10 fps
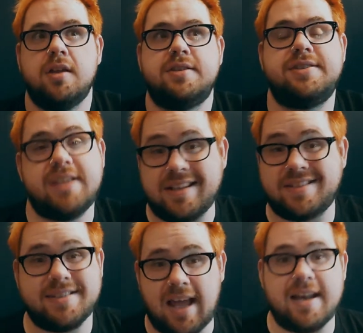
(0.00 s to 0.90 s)
since
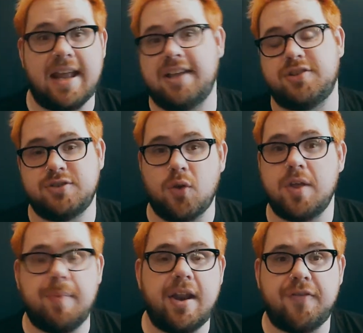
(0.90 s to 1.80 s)
Sunday. So it's
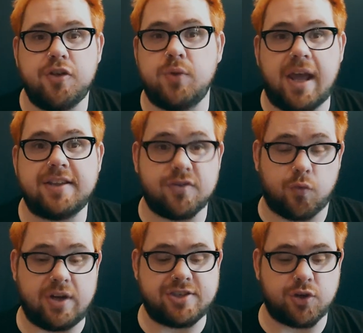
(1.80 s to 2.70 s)
only been a few days of
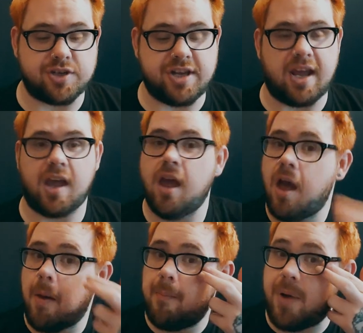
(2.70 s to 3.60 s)
researching,
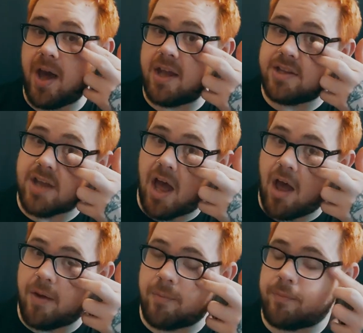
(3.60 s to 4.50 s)
but
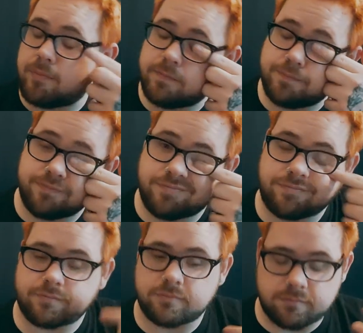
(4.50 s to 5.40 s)
um,
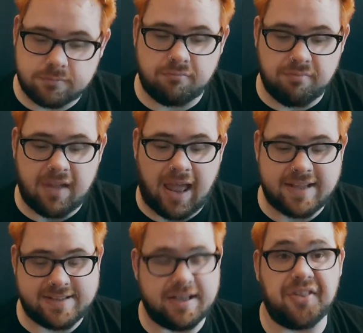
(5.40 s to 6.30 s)
I
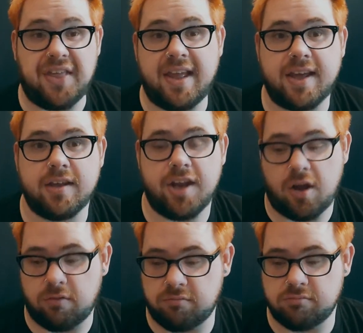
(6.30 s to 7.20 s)
still think, you
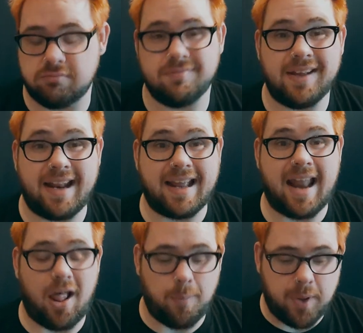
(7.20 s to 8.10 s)
know, it can
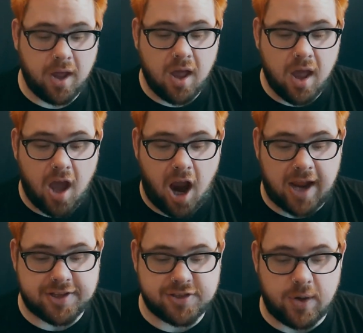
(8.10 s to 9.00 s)
help. All
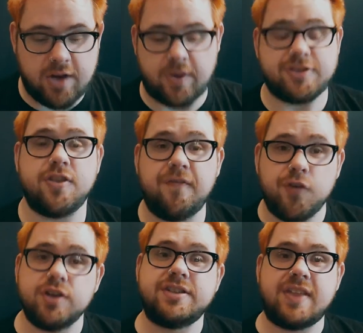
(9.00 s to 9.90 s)
right, so anyway, so the
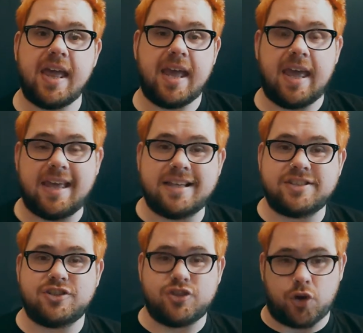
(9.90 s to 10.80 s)
first thing
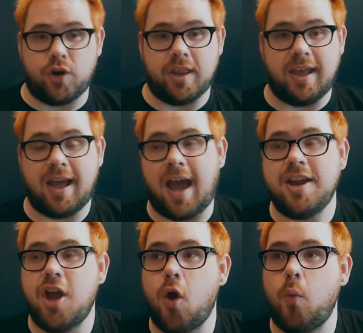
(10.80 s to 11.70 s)
is journaling. I
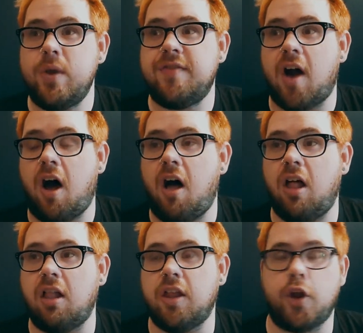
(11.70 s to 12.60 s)
know we've
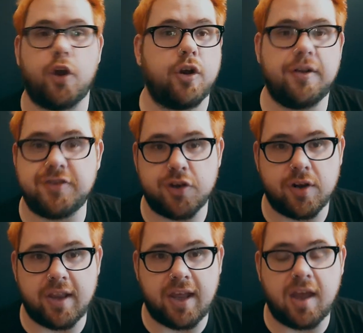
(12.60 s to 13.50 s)
all heard of
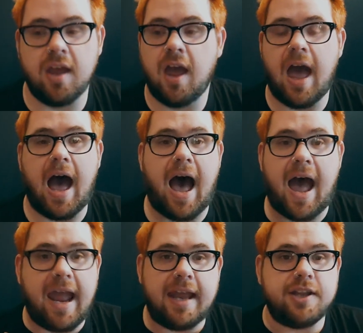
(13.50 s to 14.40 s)
journaling.
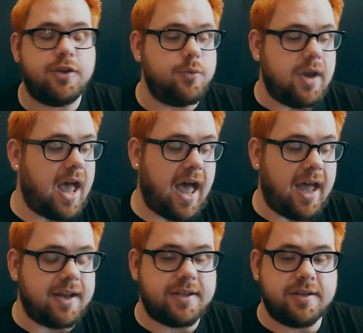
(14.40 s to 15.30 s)
I do
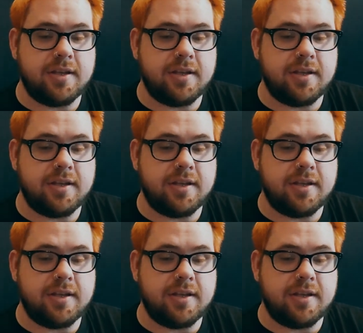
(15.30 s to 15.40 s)
not,